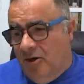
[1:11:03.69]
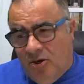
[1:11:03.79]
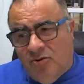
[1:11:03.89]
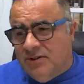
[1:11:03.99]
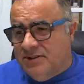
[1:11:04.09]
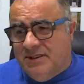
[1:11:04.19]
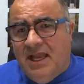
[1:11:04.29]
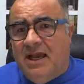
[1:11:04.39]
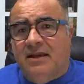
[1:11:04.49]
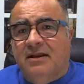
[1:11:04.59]
No, it's
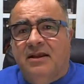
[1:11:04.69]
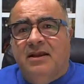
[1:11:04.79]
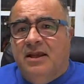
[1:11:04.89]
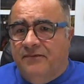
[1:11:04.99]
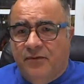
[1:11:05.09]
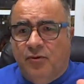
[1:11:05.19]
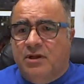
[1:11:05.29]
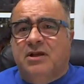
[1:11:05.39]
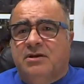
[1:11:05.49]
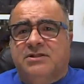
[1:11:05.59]
not. If you're
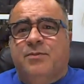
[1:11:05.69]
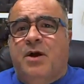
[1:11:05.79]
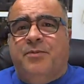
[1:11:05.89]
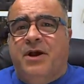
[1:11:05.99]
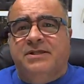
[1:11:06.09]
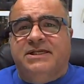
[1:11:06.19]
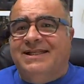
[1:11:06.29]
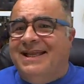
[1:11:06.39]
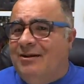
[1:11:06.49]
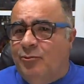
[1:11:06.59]
working on a small
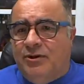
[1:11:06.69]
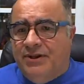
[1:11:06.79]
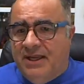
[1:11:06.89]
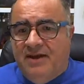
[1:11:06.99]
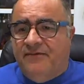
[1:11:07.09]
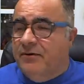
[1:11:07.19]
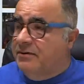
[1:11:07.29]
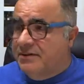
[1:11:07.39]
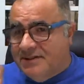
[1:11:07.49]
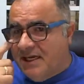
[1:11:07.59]
project, it will
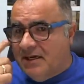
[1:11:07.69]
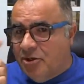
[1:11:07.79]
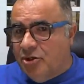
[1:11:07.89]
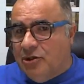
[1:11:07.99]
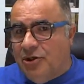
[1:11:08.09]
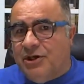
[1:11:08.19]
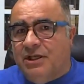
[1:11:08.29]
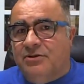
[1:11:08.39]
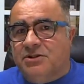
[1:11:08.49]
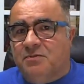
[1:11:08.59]
never, take a good look
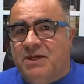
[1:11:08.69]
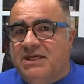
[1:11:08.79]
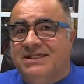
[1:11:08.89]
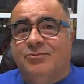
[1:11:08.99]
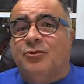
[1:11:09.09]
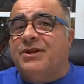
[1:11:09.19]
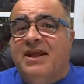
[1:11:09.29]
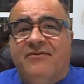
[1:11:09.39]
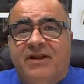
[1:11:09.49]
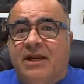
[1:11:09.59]
at your speeds, it will
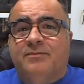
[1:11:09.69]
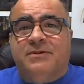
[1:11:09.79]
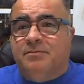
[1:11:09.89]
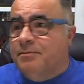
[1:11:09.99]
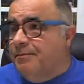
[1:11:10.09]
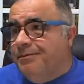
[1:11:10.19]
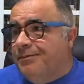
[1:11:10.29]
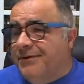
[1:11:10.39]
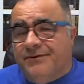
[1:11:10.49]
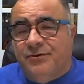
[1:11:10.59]
never get up to
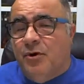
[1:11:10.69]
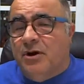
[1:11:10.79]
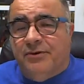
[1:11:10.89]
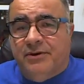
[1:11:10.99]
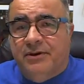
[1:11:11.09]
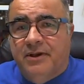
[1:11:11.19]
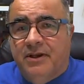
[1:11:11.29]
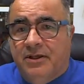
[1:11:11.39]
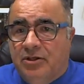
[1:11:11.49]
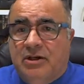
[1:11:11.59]
200.
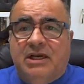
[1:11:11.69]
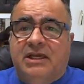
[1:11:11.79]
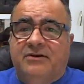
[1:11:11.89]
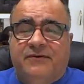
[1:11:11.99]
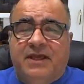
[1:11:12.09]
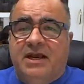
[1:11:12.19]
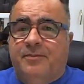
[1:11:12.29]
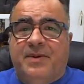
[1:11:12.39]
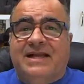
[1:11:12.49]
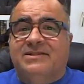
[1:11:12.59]
You're lucky if it'll get
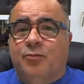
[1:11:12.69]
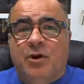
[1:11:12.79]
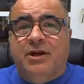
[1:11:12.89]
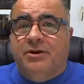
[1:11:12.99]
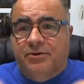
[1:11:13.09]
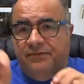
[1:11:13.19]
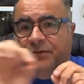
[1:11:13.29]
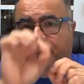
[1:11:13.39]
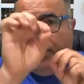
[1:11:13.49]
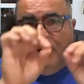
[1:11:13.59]
up past 100 if
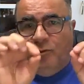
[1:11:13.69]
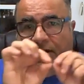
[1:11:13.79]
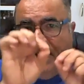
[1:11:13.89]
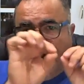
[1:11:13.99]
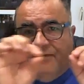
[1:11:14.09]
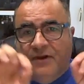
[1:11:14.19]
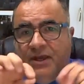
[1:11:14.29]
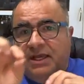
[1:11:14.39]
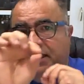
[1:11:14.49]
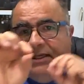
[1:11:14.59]
you're working with a lot of
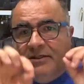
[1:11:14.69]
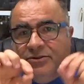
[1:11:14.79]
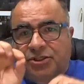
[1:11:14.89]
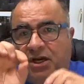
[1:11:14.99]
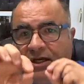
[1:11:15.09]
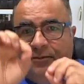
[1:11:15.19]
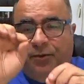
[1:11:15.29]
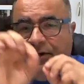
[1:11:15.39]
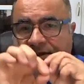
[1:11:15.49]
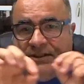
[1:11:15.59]
little jogging
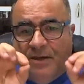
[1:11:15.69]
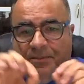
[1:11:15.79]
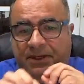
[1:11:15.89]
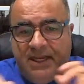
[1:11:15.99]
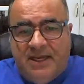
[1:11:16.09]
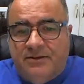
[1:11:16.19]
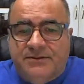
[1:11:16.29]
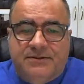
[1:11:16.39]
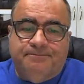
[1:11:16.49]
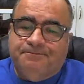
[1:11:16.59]
points and up and downs.